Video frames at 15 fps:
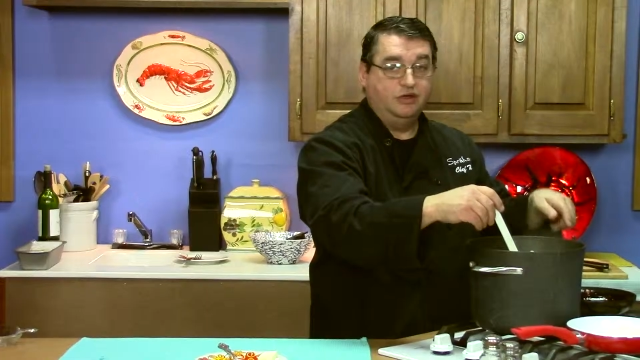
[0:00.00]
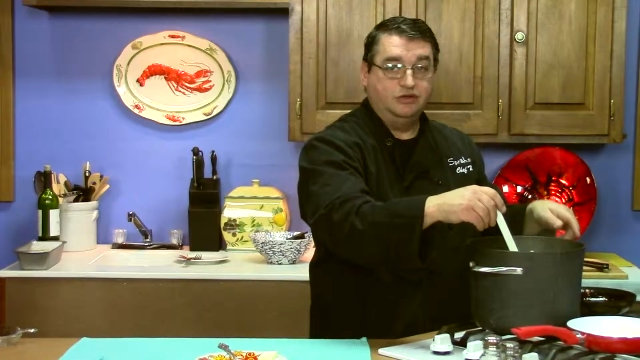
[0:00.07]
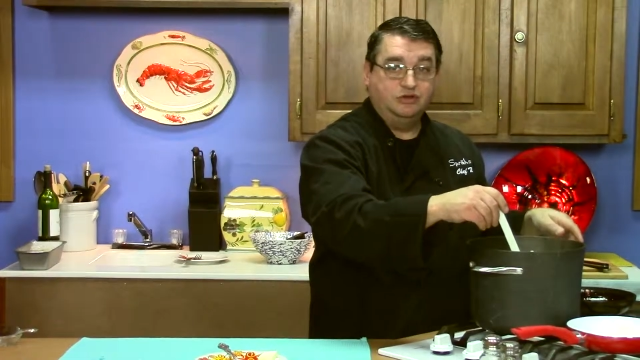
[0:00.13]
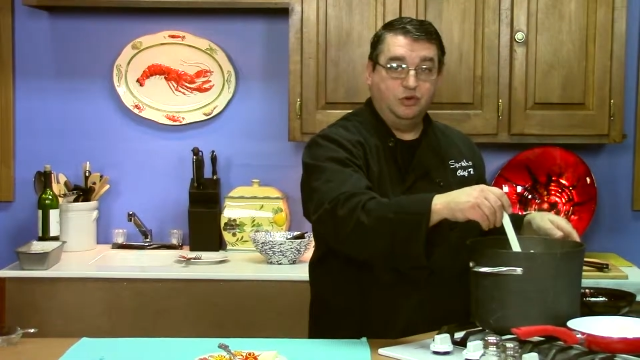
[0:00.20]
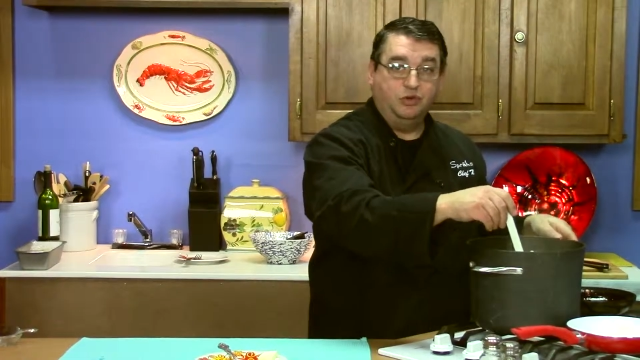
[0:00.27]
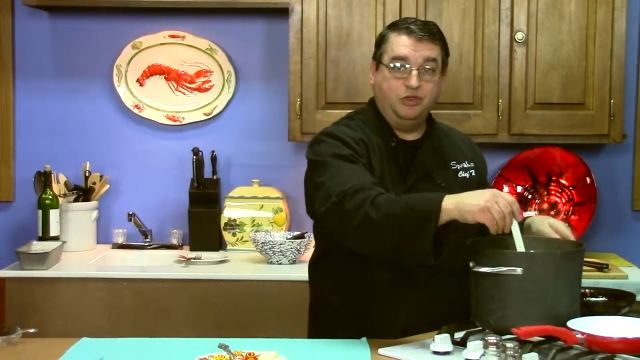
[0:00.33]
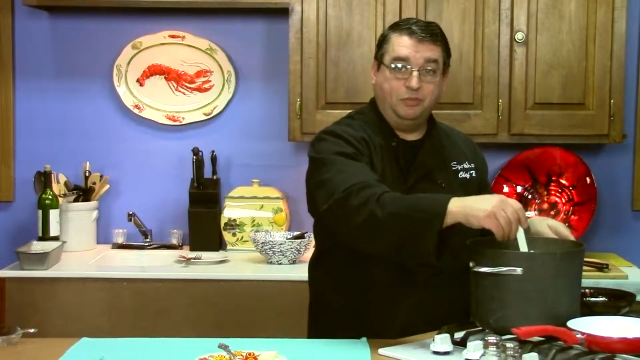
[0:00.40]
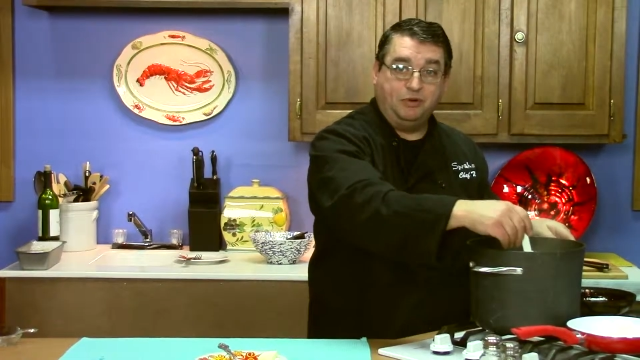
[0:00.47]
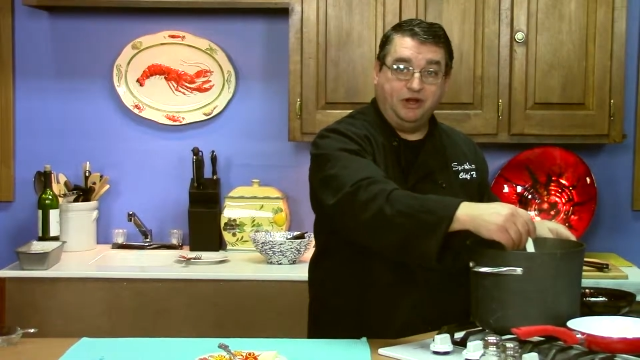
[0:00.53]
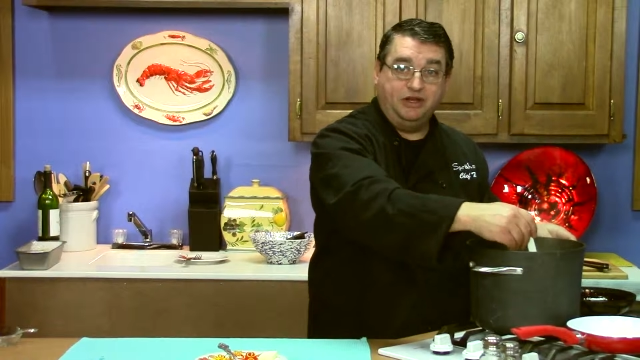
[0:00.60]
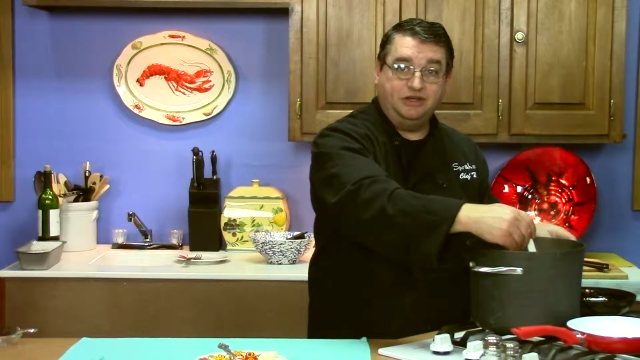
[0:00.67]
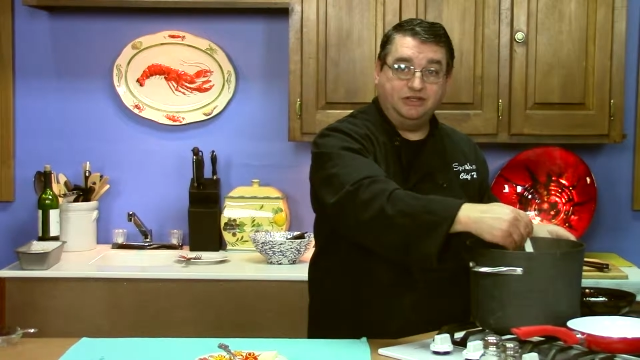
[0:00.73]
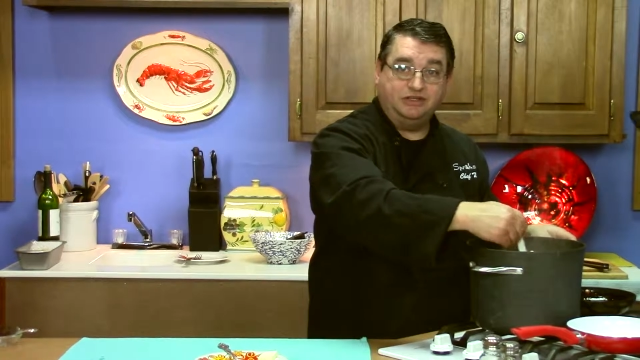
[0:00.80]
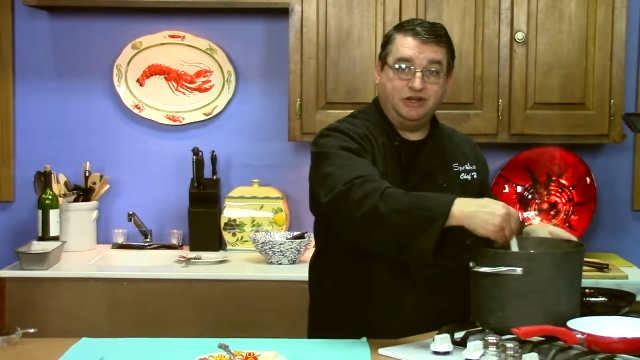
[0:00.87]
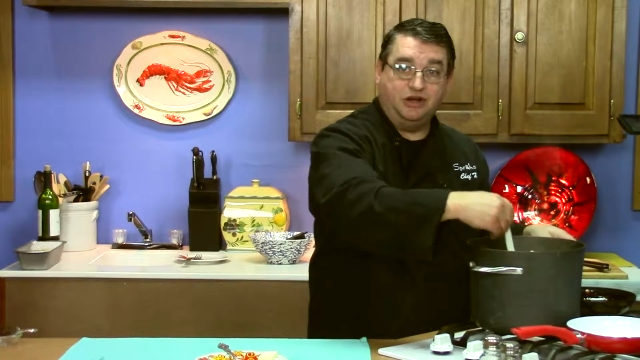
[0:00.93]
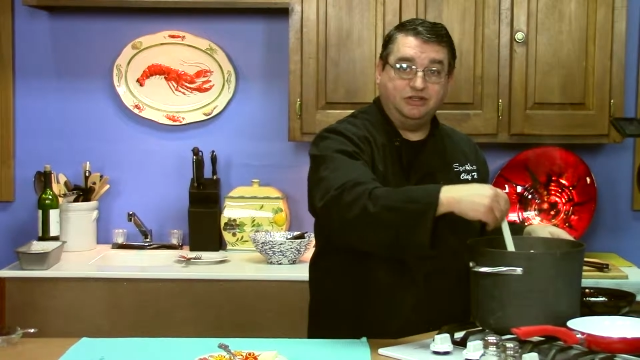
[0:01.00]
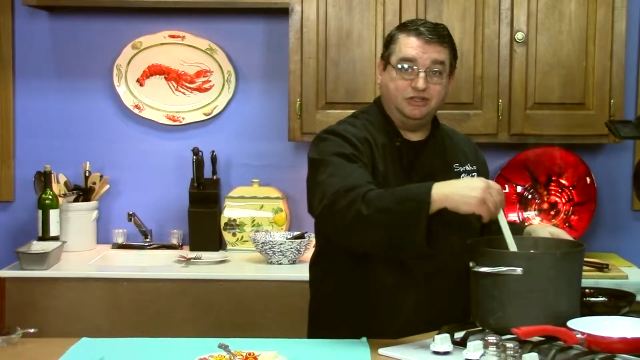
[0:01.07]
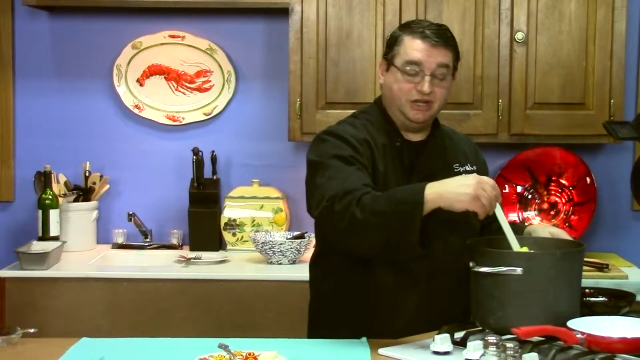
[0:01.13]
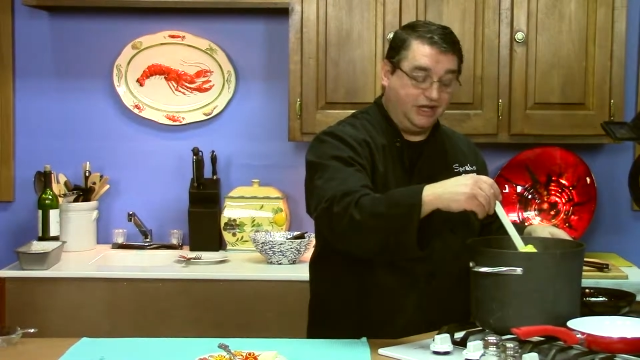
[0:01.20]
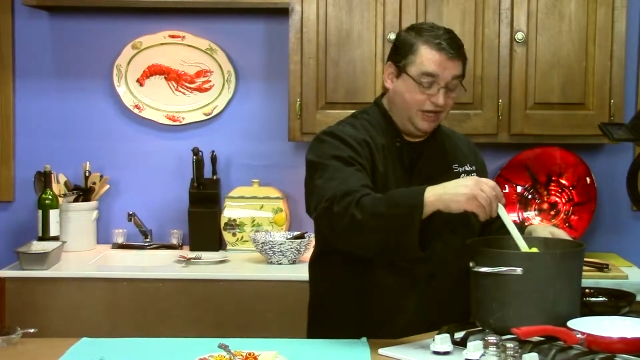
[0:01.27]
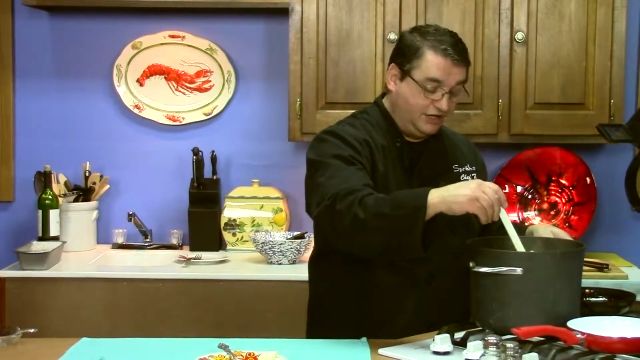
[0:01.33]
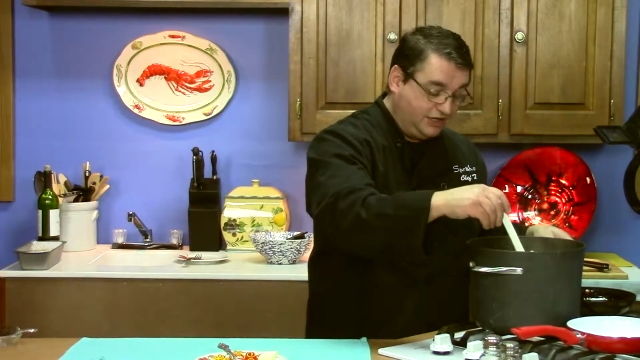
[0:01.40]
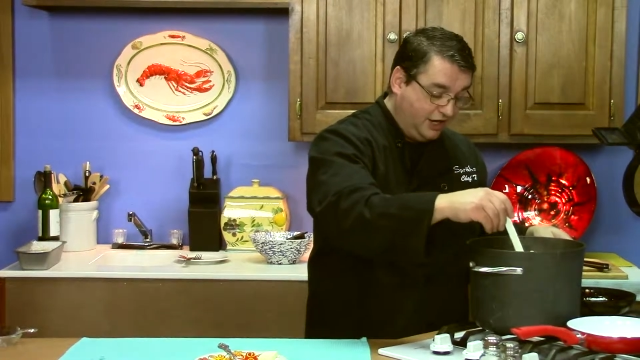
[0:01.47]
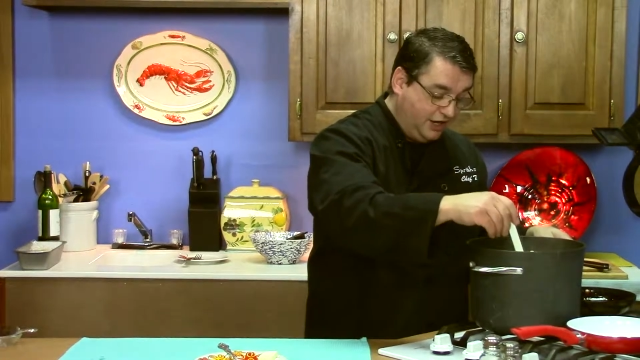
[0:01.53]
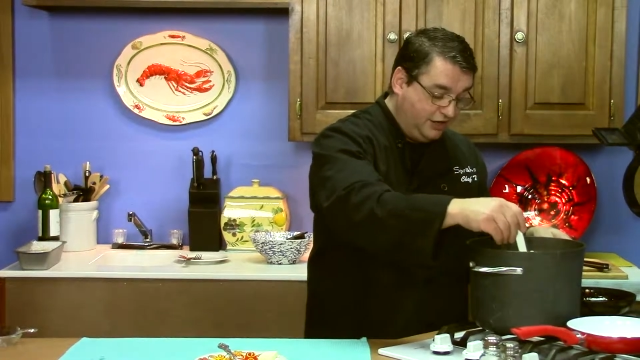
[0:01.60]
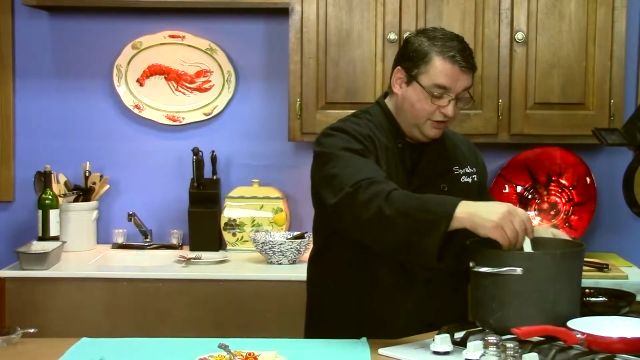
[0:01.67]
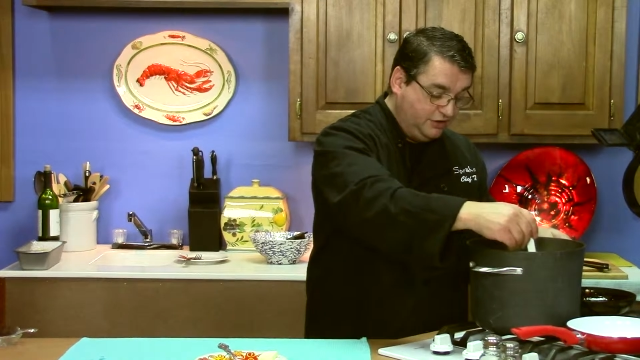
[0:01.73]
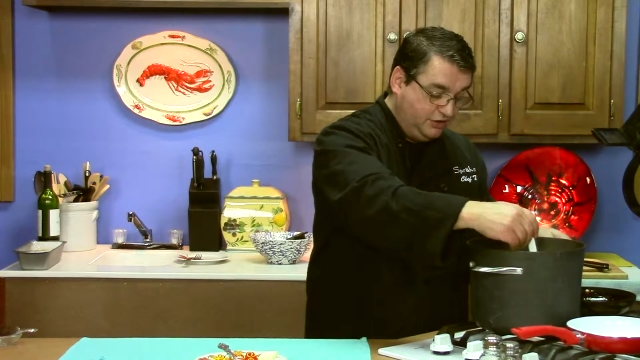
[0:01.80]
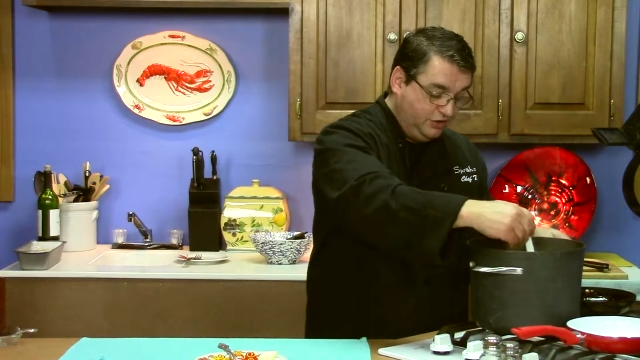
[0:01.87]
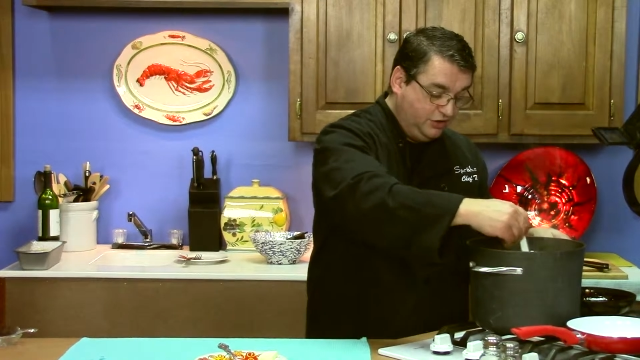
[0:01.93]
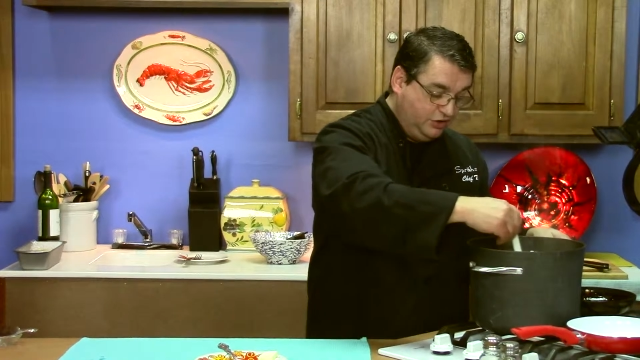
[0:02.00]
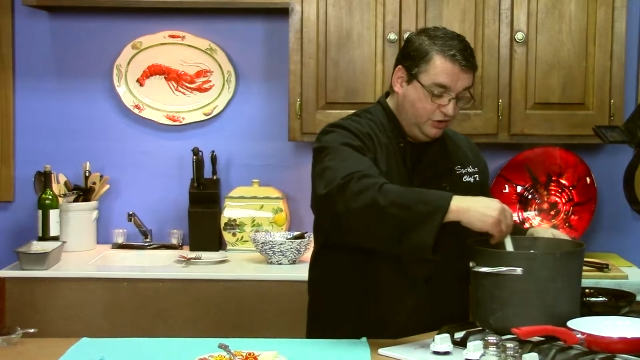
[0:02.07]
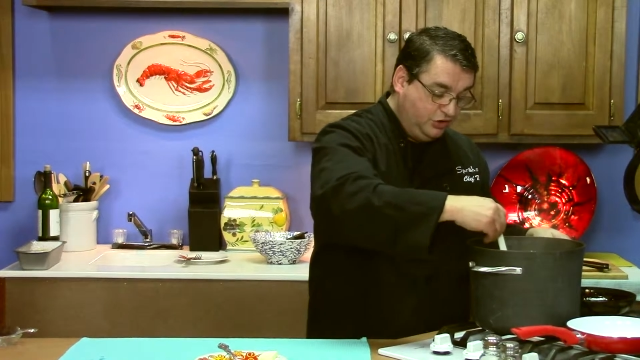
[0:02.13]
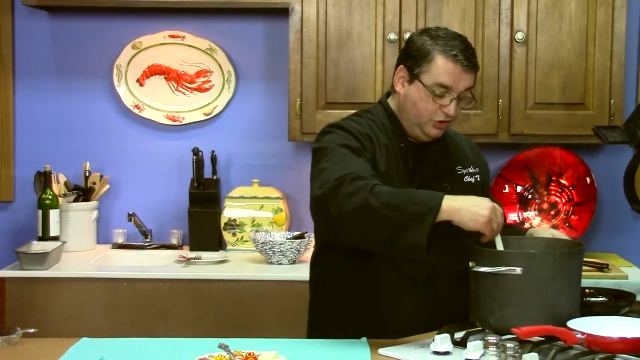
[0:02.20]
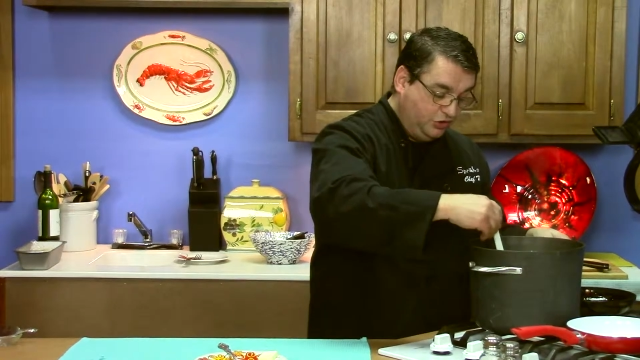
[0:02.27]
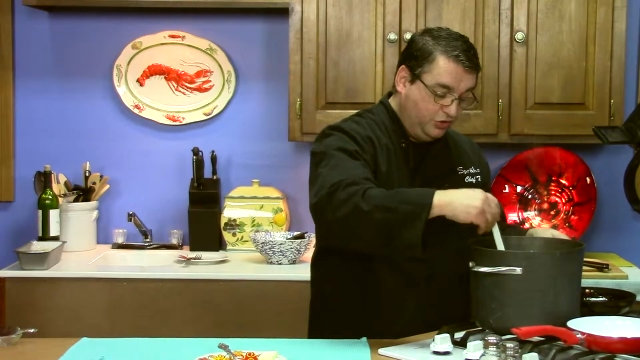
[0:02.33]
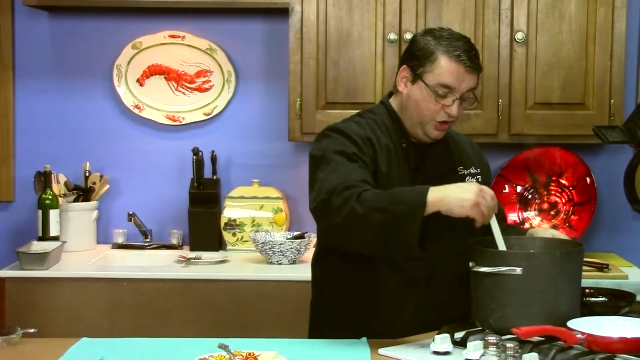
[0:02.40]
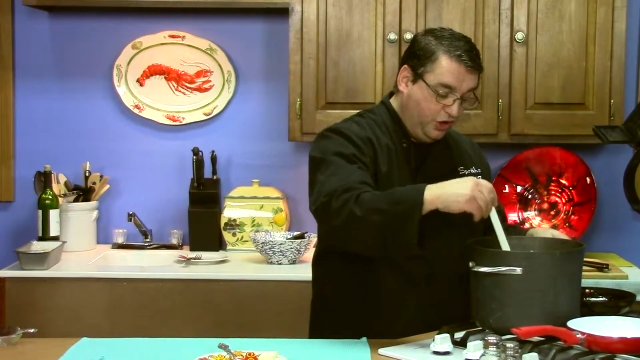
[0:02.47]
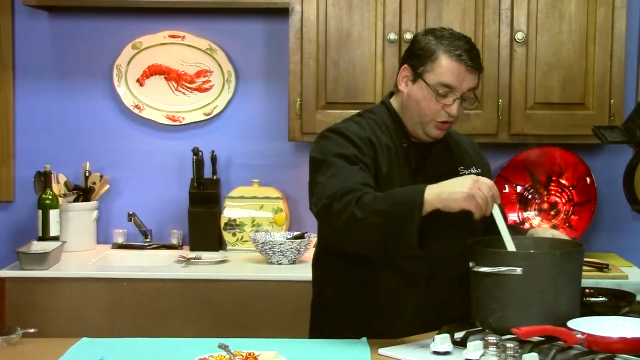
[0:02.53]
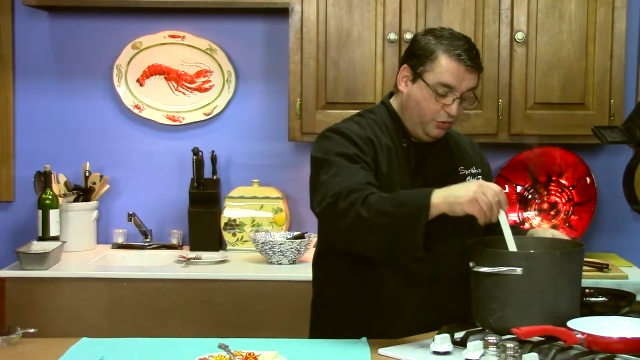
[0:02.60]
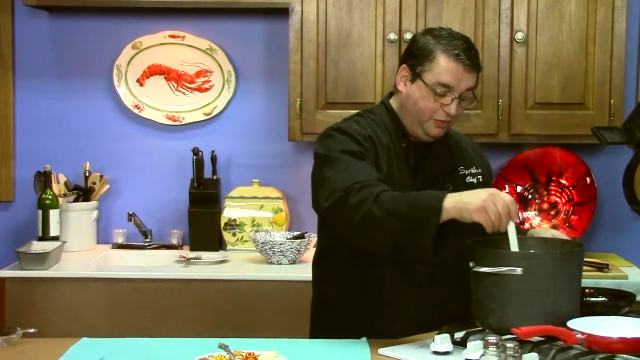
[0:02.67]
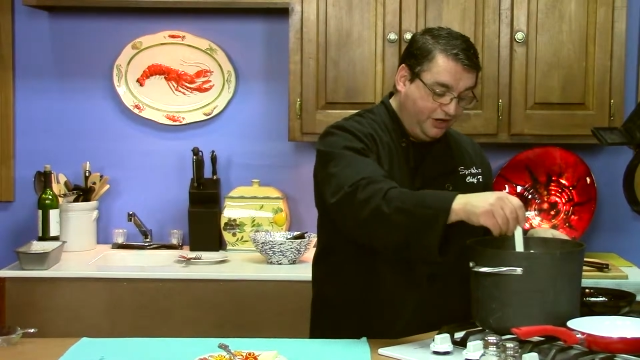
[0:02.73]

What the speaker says: So when the polenta starts to get done, you'll know,